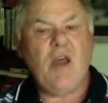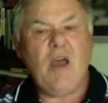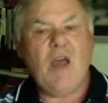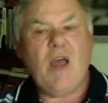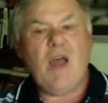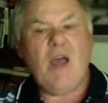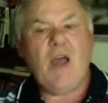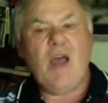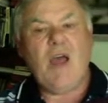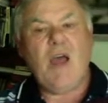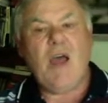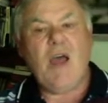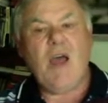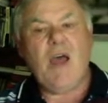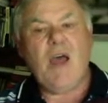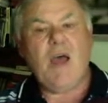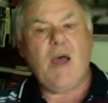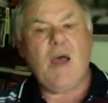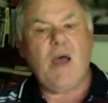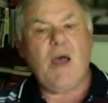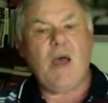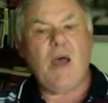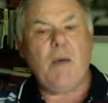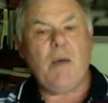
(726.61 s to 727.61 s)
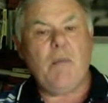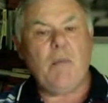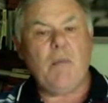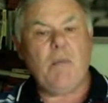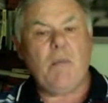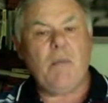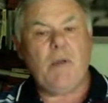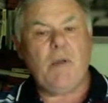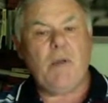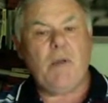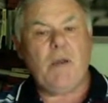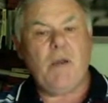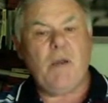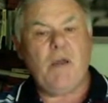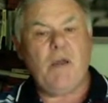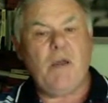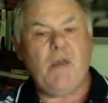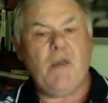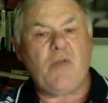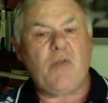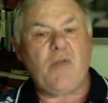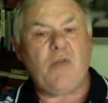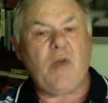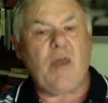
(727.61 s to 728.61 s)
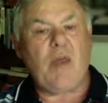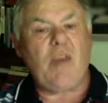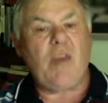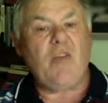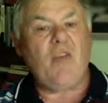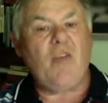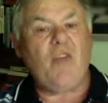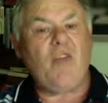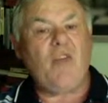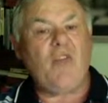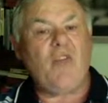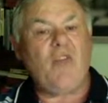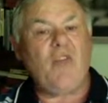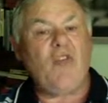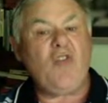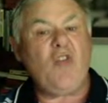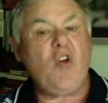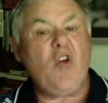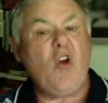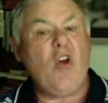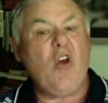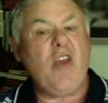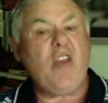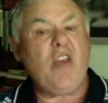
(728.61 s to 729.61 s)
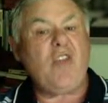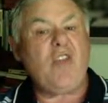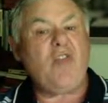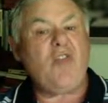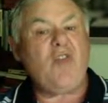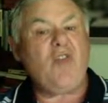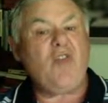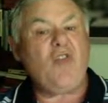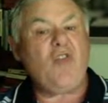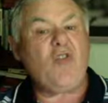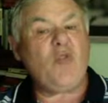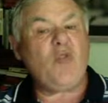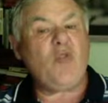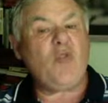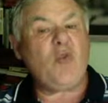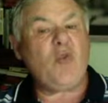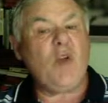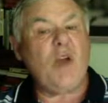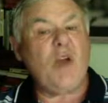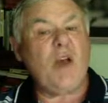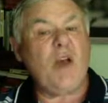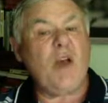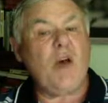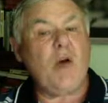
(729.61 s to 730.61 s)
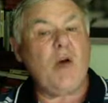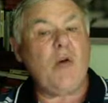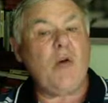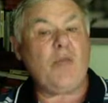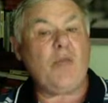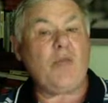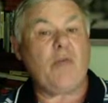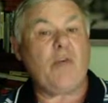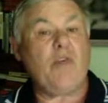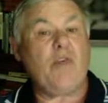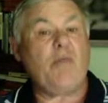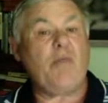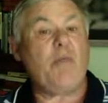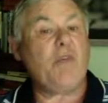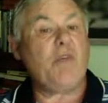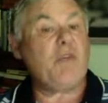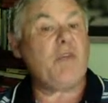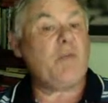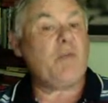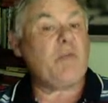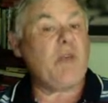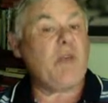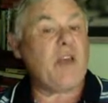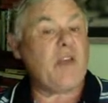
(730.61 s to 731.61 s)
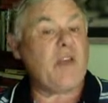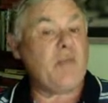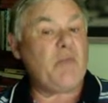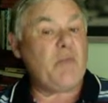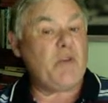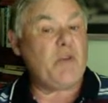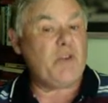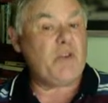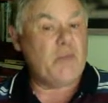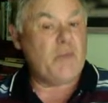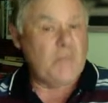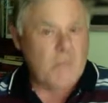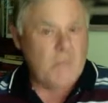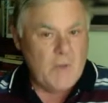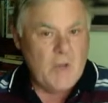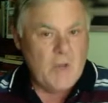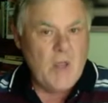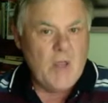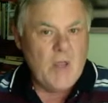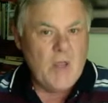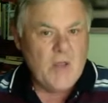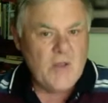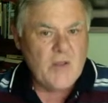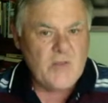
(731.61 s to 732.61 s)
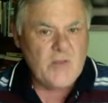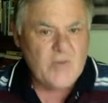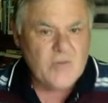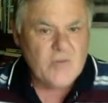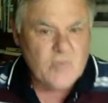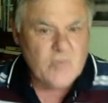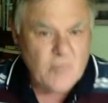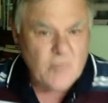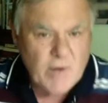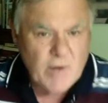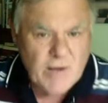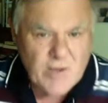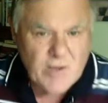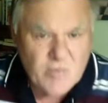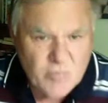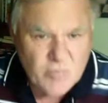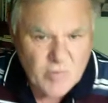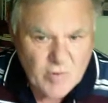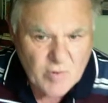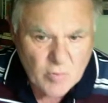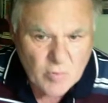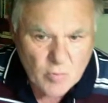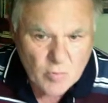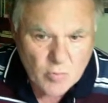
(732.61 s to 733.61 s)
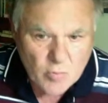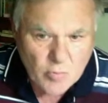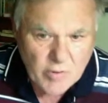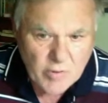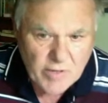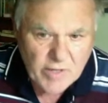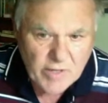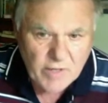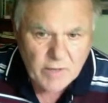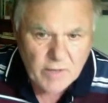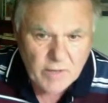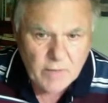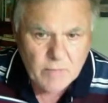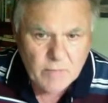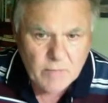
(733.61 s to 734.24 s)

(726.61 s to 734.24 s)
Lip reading: It threatens knight to, it threatens bishop takes bishop. There's a direct threat already.